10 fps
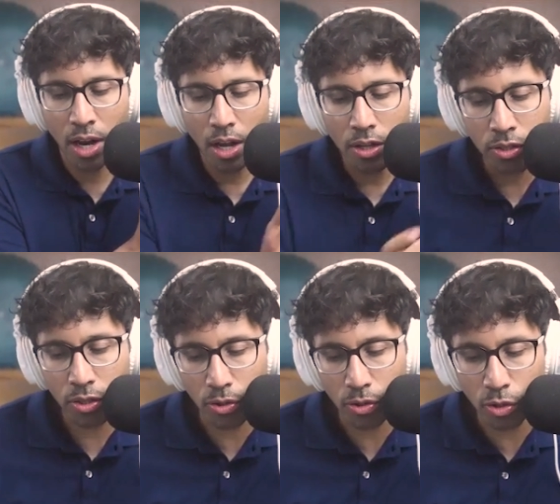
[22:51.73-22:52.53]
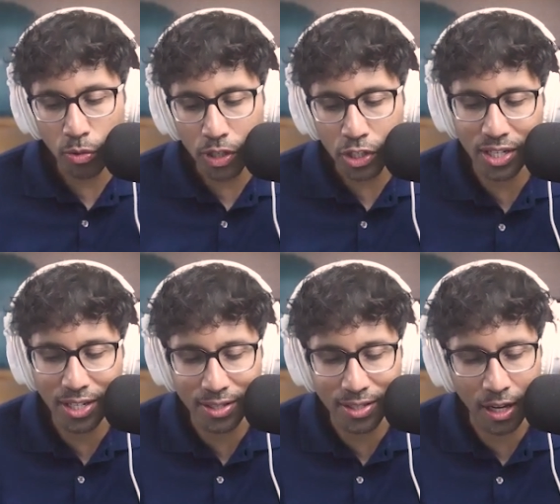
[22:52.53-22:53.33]
So who was she
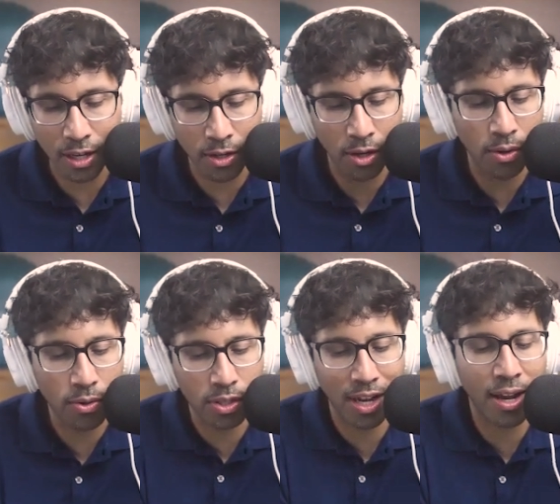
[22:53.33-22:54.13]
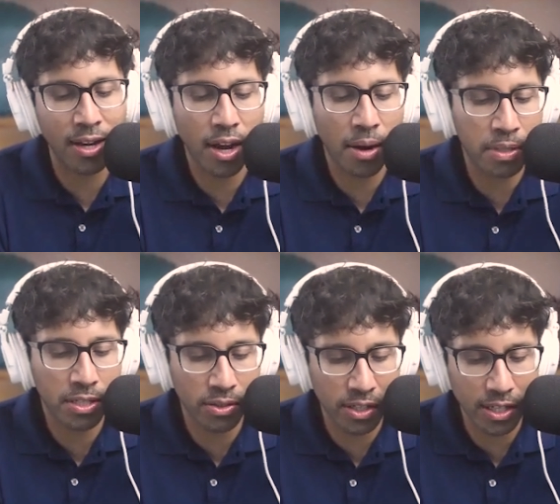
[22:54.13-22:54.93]
to say no to any
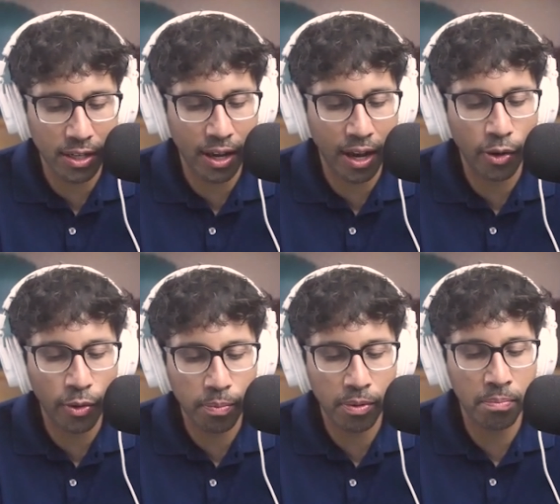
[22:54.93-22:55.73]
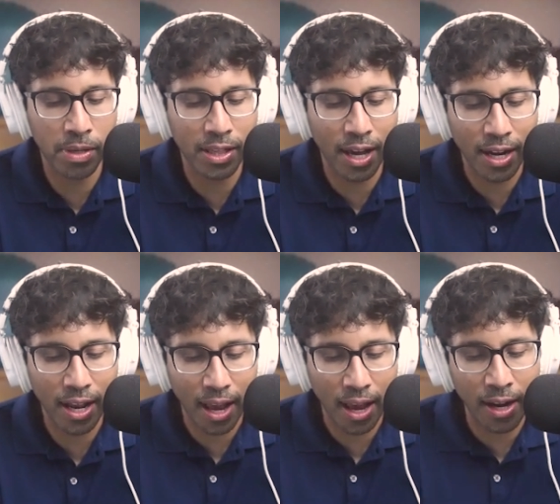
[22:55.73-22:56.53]
opportunity to help, be that
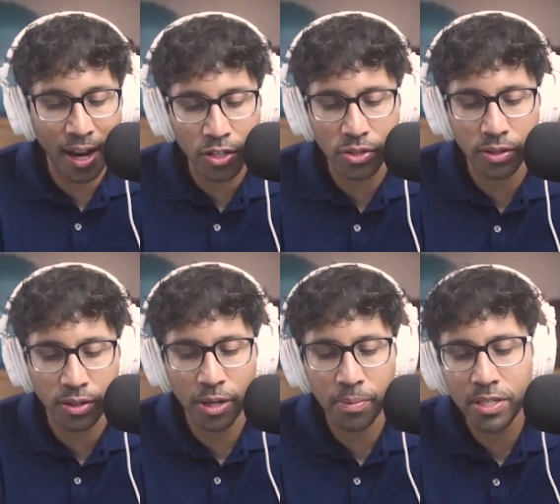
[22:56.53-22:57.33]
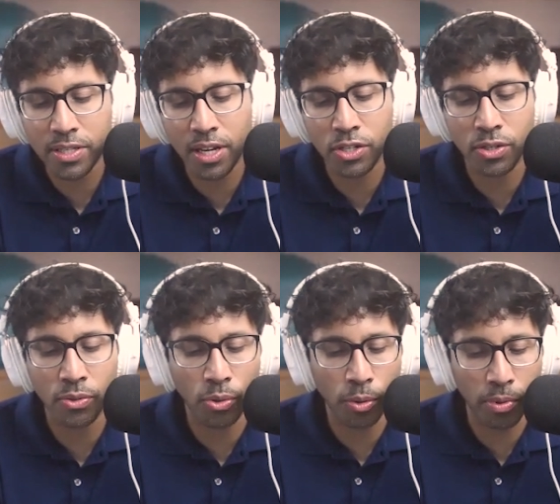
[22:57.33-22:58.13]
an extra therapy session,
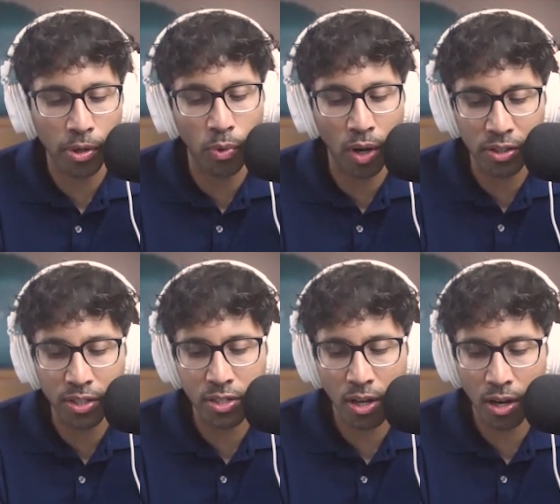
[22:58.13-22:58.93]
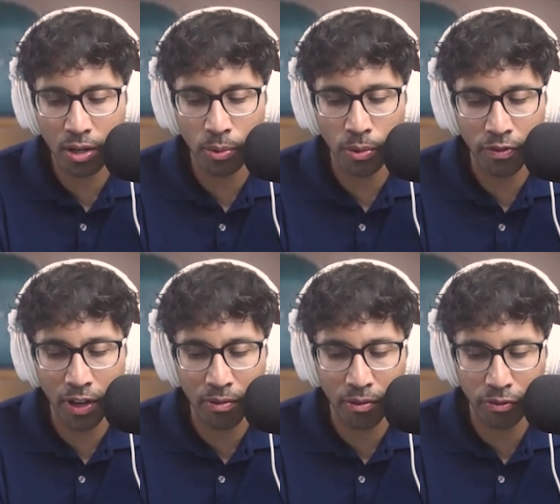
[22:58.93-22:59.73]
corporate wellness talk, or
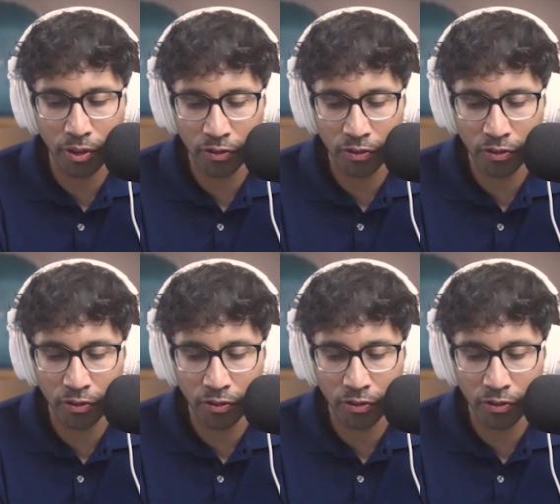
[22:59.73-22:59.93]
favor for a